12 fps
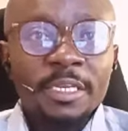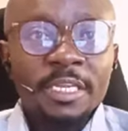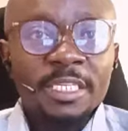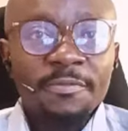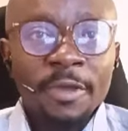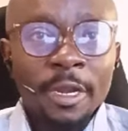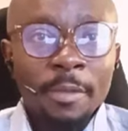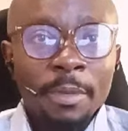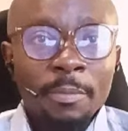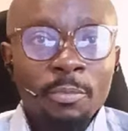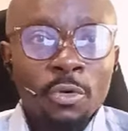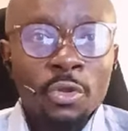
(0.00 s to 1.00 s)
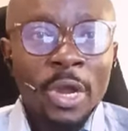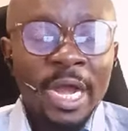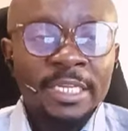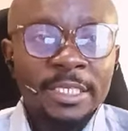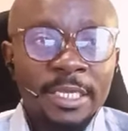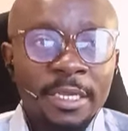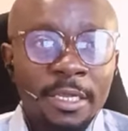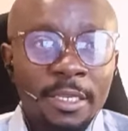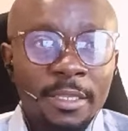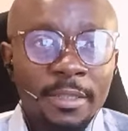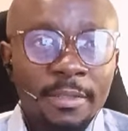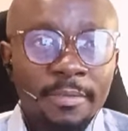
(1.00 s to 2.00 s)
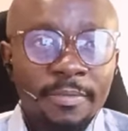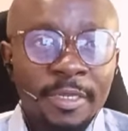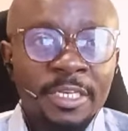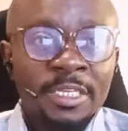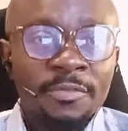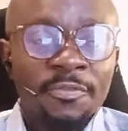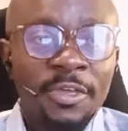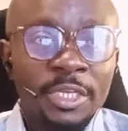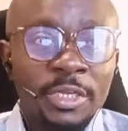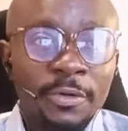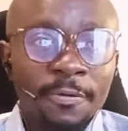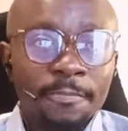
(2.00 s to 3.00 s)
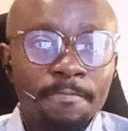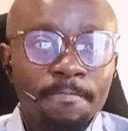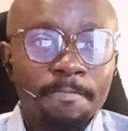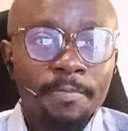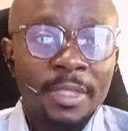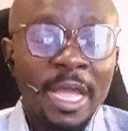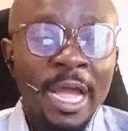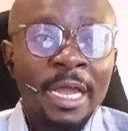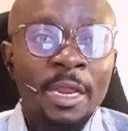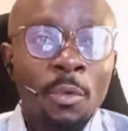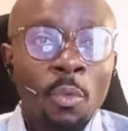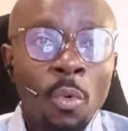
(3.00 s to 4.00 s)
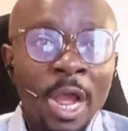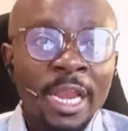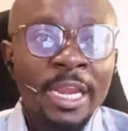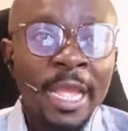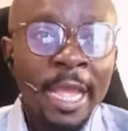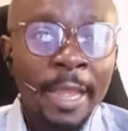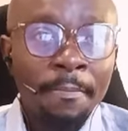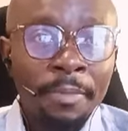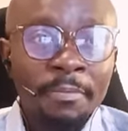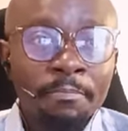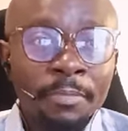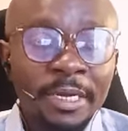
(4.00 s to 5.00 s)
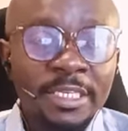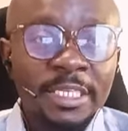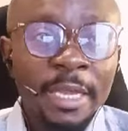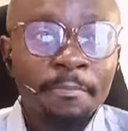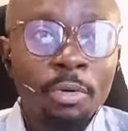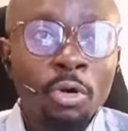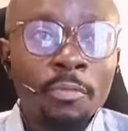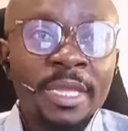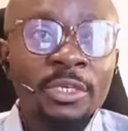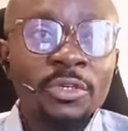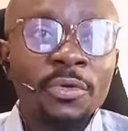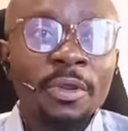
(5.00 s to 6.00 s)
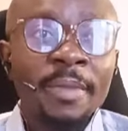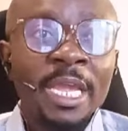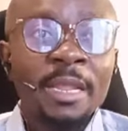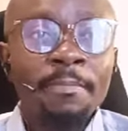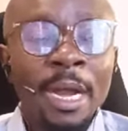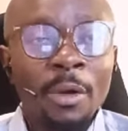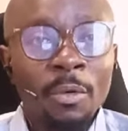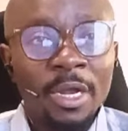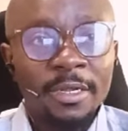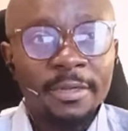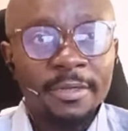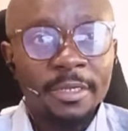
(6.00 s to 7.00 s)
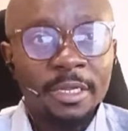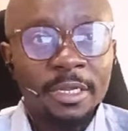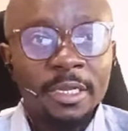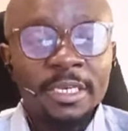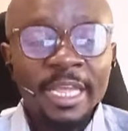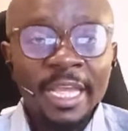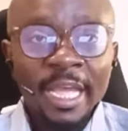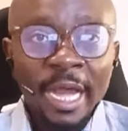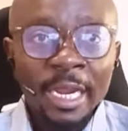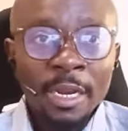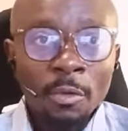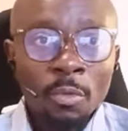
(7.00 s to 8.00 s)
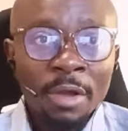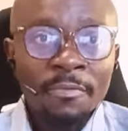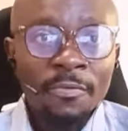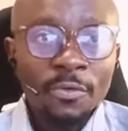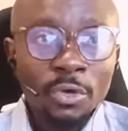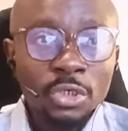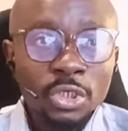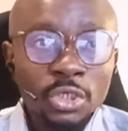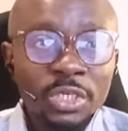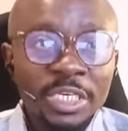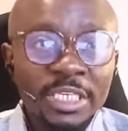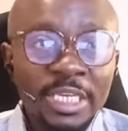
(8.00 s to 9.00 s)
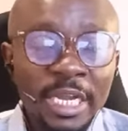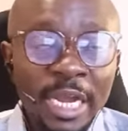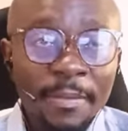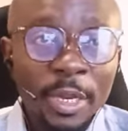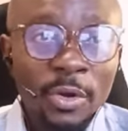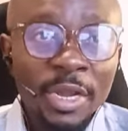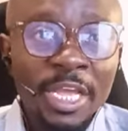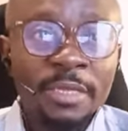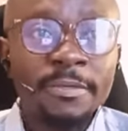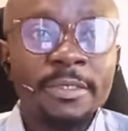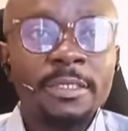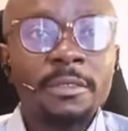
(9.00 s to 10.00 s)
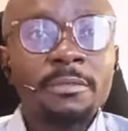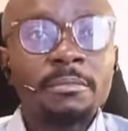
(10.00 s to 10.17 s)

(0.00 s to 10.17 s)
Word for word: These very people you are seeing in this video are the one helping President Paul Biya to remain in power. They are the one frustrating Cameroonians.